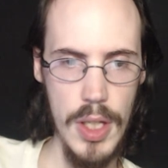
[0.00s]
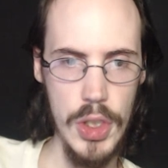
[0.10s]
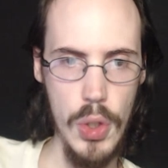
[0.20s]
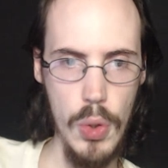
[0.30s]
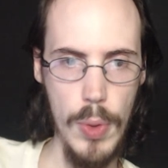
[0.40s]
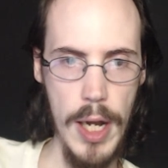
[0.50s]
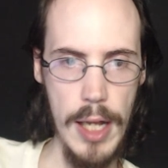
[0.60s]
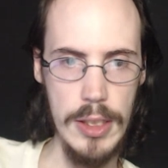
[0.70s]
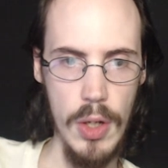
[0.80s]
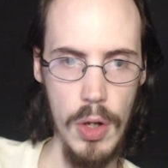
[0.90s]
So Greed
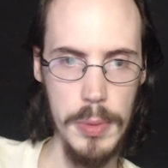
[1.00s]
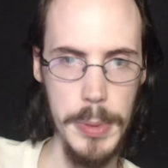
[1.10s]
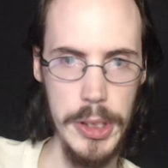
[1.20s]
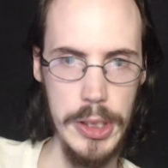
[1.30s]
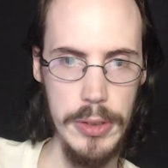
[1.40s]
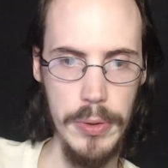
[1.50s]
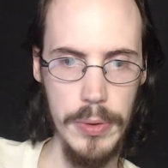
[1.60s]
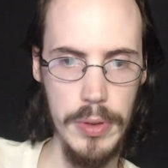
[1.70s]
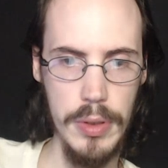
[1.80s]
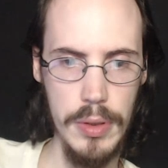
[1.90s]
has the ultimate
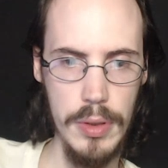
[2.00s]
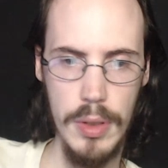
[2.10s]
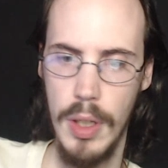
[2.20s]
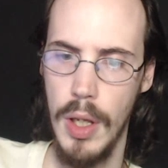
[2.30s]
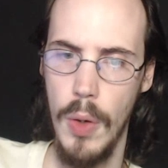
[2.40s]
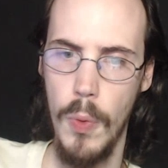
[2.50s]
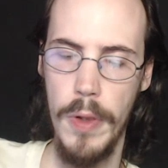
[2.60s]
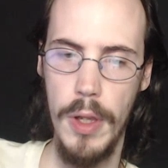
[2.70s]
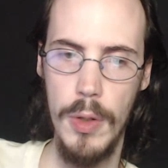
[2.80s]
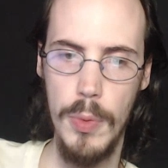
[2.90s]
shield.
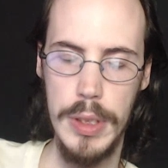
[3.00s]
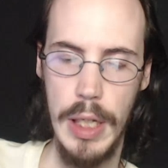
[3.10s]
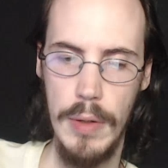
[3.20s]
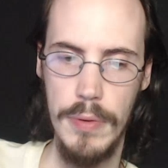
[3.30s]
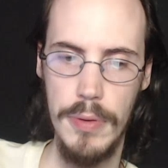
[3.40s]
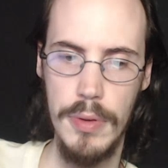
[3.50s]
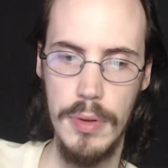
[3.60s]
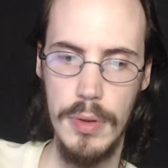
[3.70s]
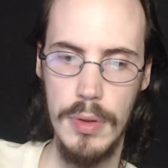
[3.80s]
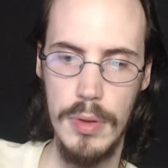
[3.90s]
What do the other ones have?
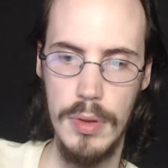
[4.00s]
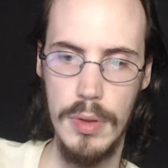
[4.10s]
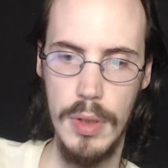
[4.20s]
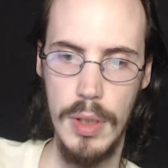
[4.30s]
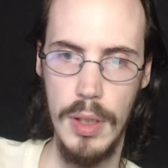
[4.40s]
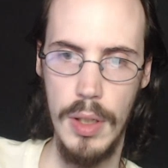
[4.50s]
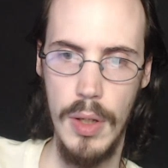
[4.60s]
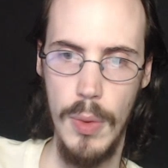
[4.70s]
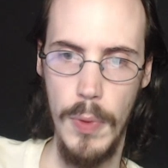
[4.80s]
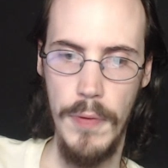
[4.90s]

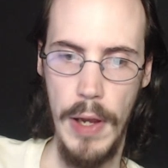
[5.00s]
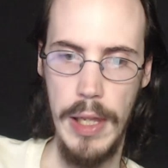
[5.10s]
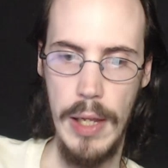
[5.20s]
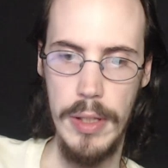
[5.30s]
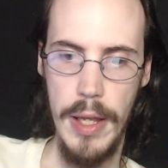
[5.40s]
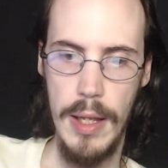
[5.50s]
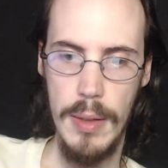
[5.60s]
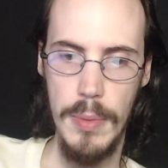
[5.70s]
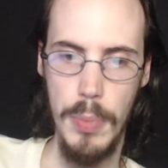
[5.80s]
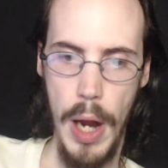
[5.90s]
We find out
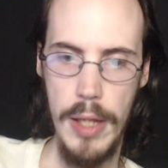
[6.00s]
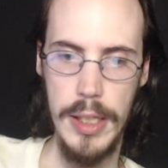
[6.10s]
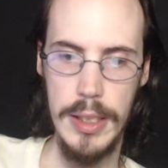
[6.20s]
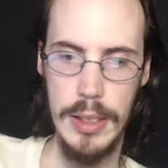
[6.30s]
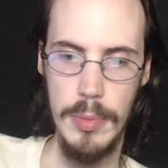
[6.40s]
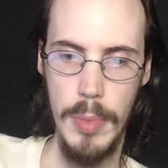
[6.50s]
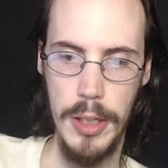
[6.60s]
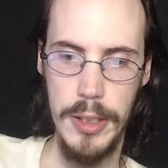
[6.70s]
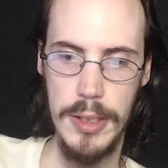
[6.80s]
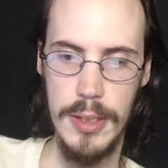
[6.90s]
that Bradley is a
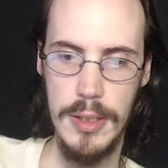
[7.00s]
monkless.